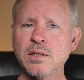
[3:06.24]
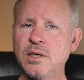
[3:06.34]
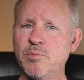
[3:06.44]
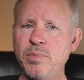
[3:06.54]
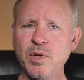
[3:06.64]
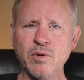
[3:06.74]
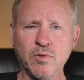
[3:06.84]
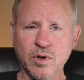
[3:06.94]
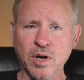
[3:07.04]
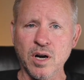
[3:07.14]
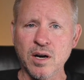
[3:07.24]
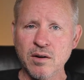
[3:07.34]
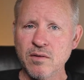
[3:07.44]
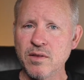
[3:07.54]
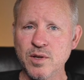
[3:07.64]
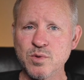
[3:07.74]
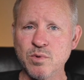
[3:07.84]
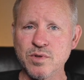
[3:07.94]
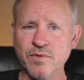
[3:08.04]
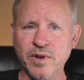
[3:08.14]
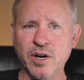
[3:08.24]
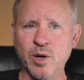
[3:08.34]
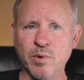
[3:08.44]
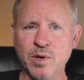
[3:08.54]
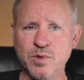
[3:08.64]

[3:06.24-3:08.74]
A beautiful car, this was very well